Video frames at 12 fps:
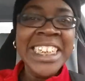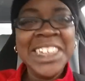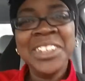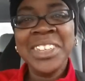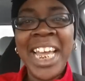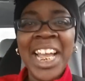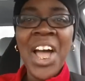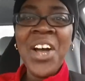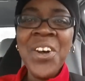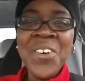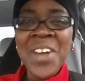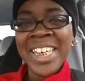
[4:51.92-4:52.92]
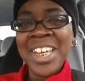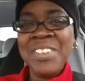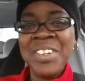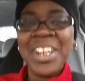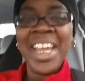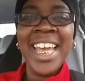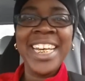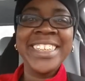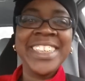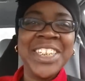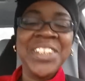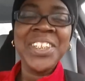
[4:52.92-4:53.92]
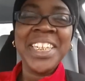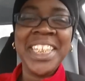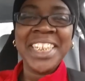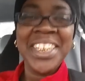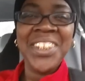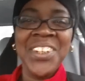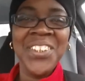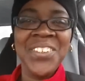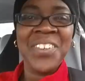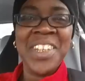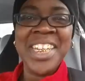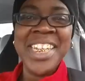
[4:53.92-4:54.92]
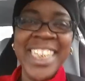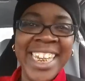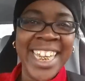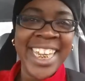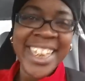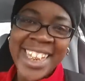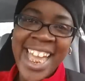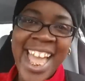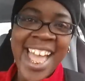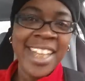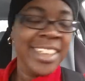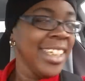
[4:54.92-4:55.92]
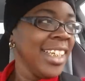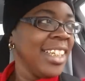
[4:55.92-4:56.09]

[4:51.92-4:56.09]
She was like, oh, I love your hat. It's so cute. Where do you get that?